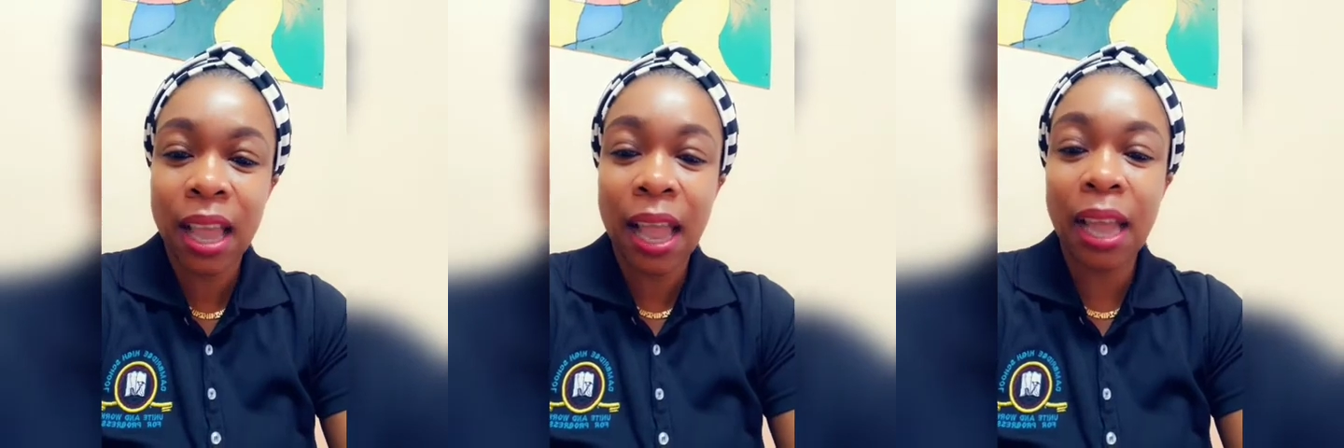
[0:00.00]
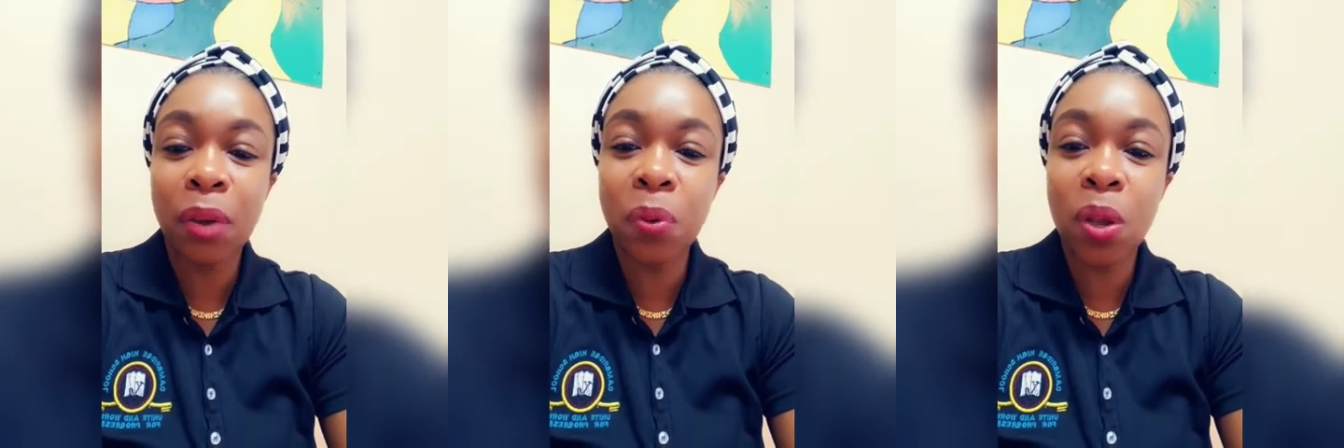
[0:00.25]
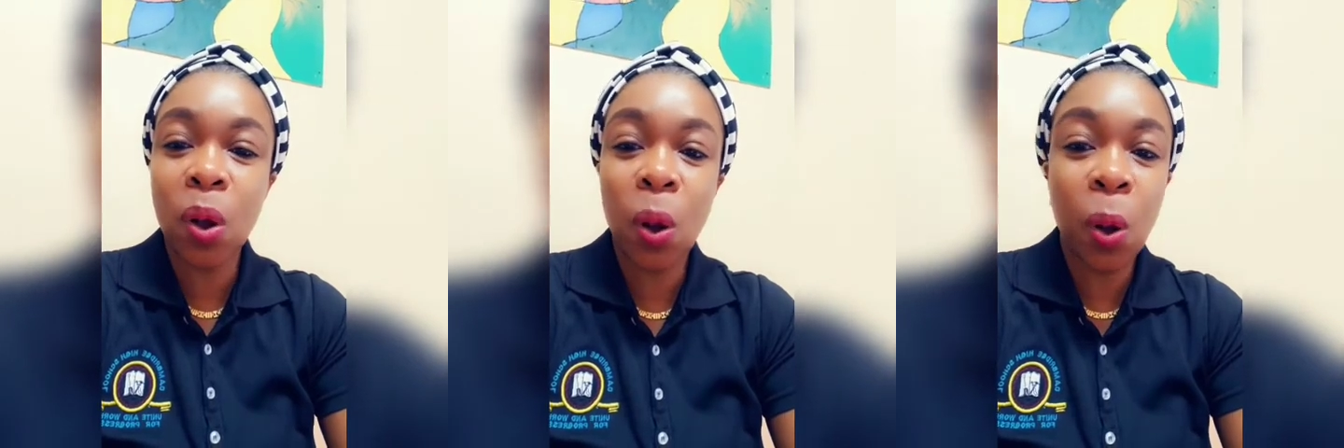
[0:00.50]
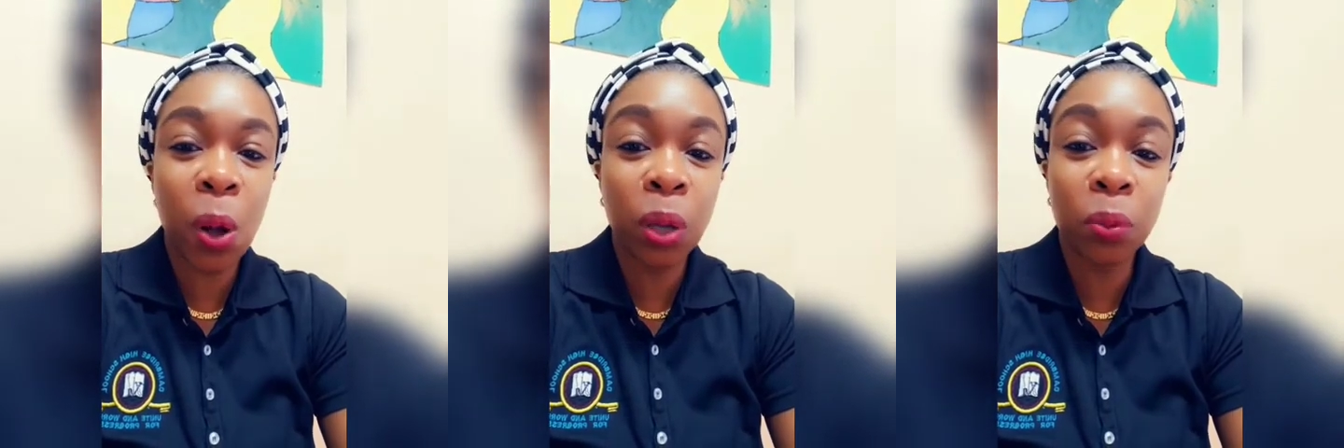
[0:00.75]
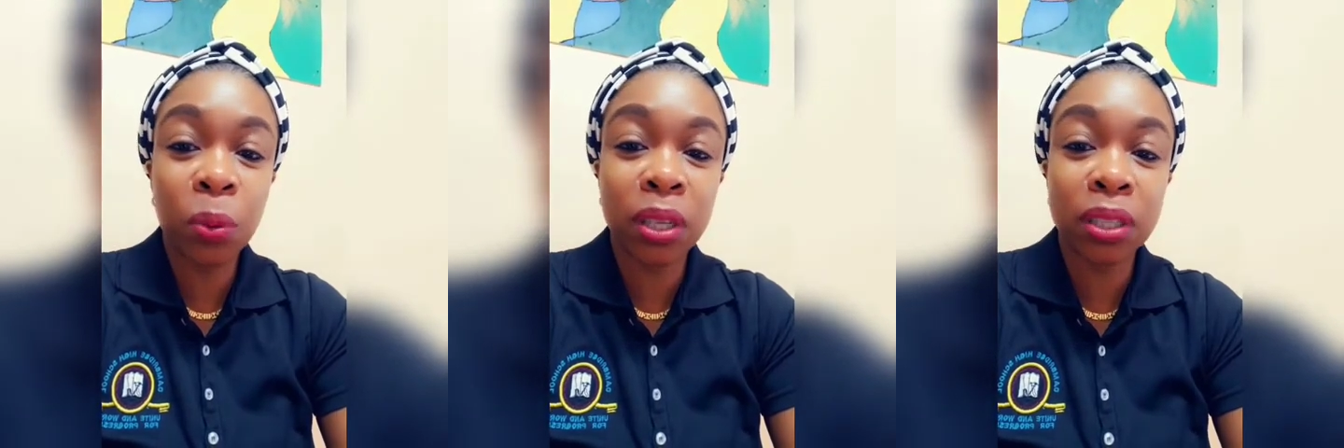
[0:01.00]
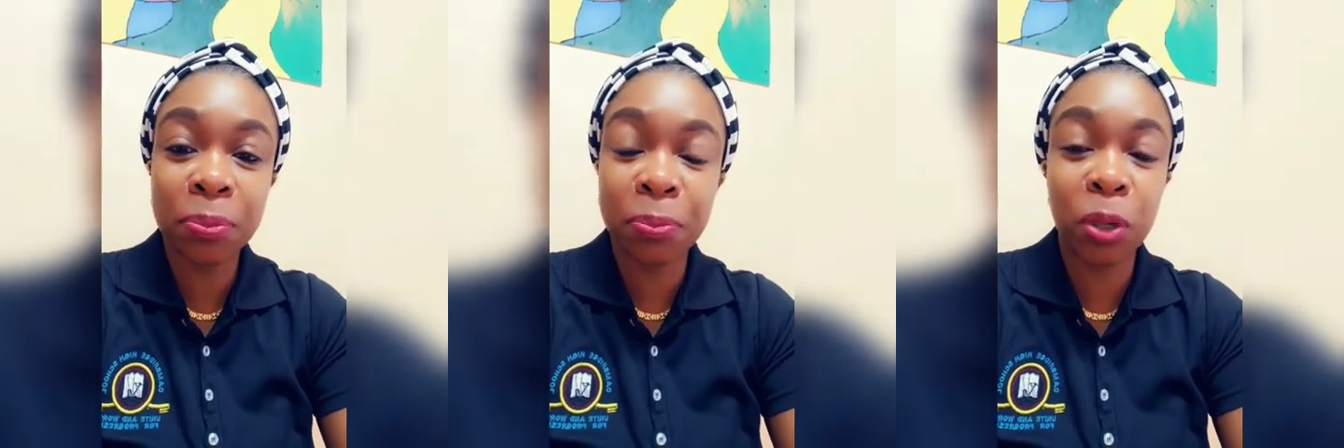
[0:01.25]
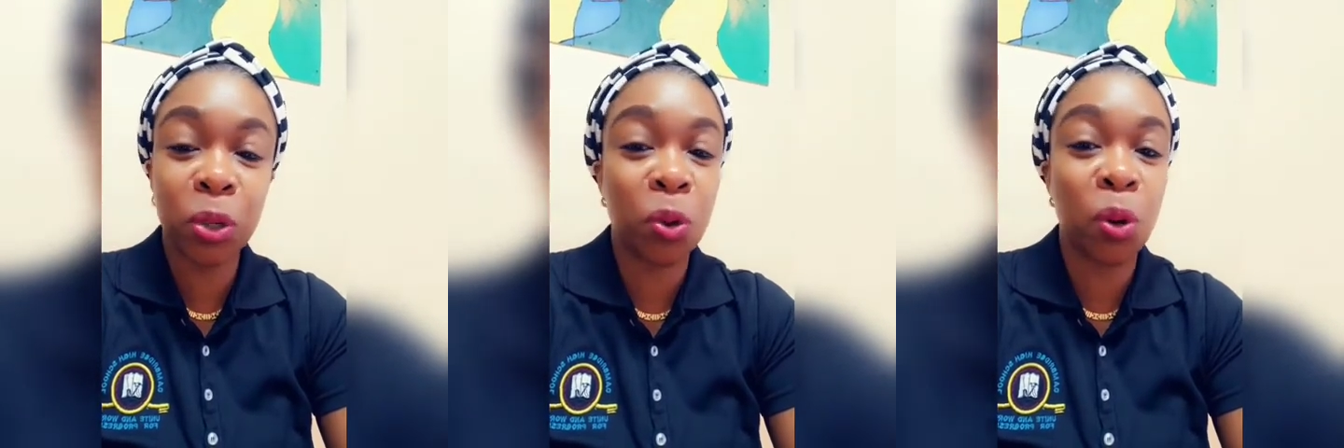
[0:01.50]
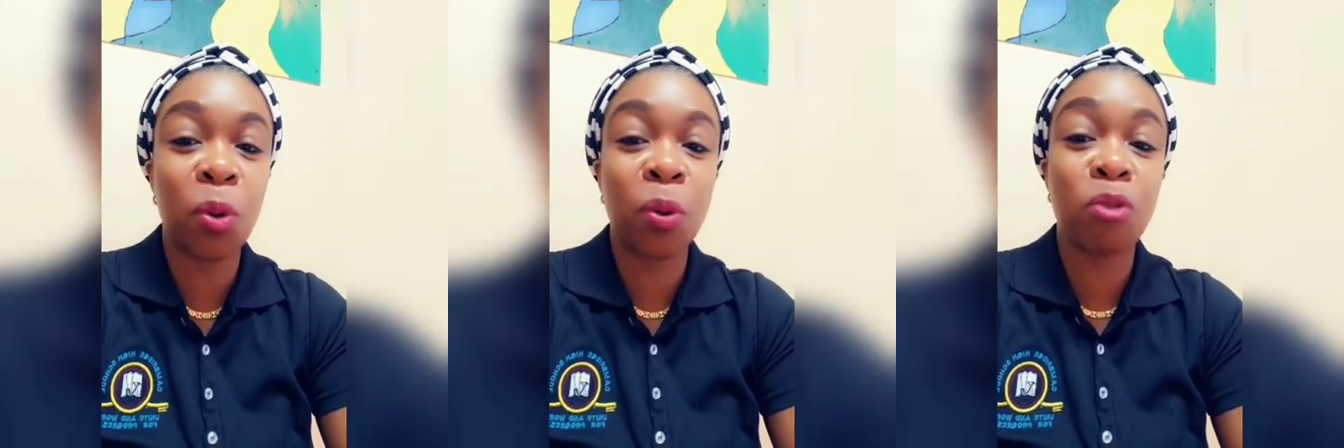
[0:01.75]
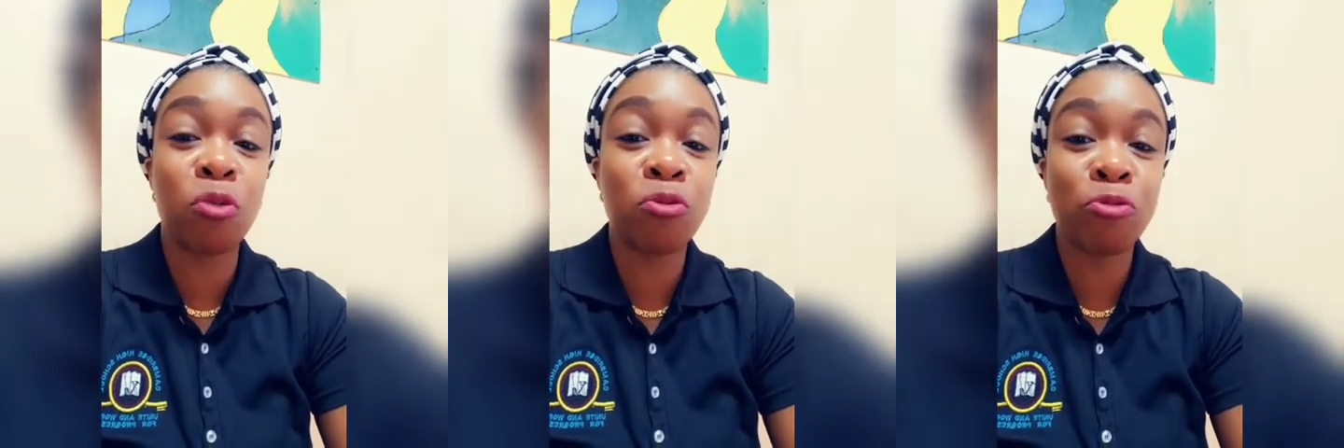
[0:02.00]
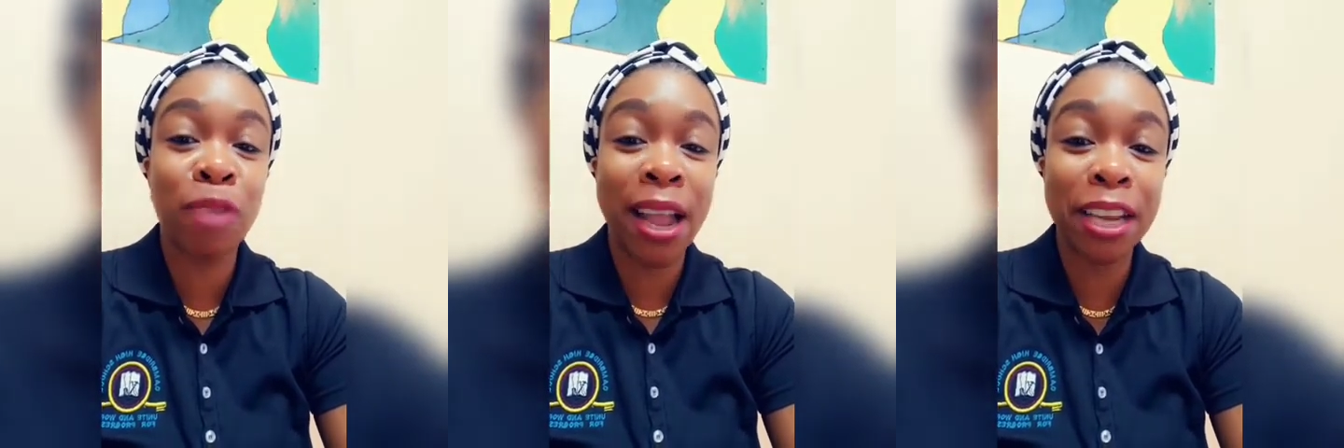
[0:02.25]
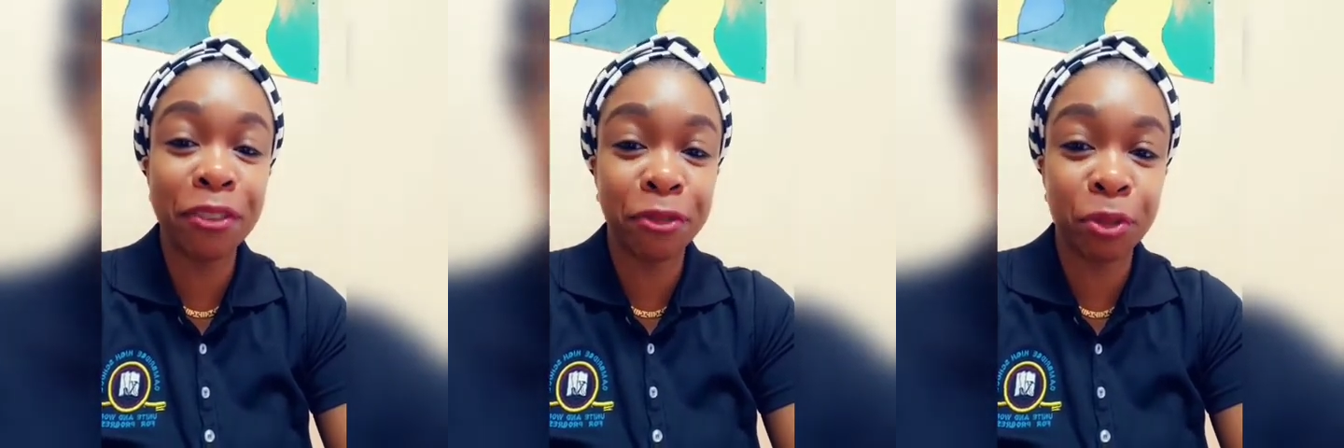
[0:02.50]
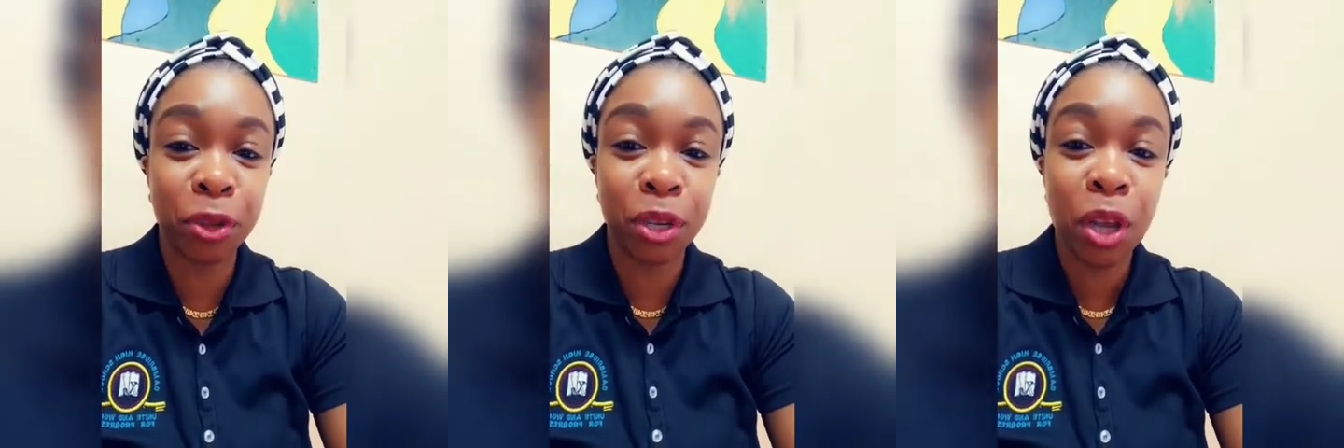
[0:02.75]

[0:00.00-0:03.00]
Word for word: and we all want to put our right foot